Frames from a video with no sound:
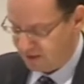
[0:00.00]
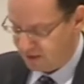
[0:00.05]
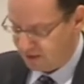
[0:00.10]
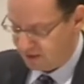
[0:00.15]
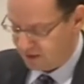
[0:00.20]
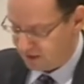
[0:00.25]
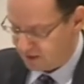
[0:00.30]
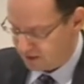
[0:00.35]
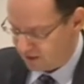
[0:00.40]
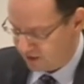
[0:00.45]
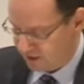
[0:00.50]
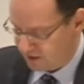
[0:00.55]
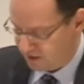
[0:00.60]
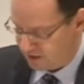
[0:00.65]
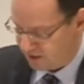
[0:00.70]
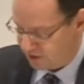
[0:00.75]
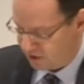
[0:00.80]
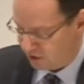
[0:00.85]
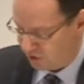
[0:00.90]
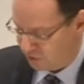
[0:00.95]
designed to
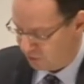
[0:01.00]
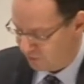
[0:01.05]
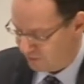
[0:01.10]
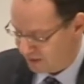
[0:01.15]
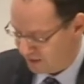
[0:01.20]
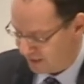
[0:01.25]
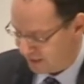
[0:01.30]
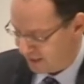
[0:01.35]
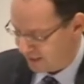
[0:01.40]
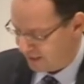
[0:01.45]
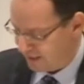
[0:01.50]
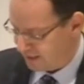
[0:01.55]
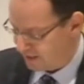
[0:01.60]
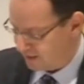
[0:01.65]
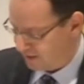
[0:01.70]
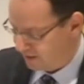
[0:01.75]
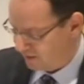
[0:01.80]
humiliate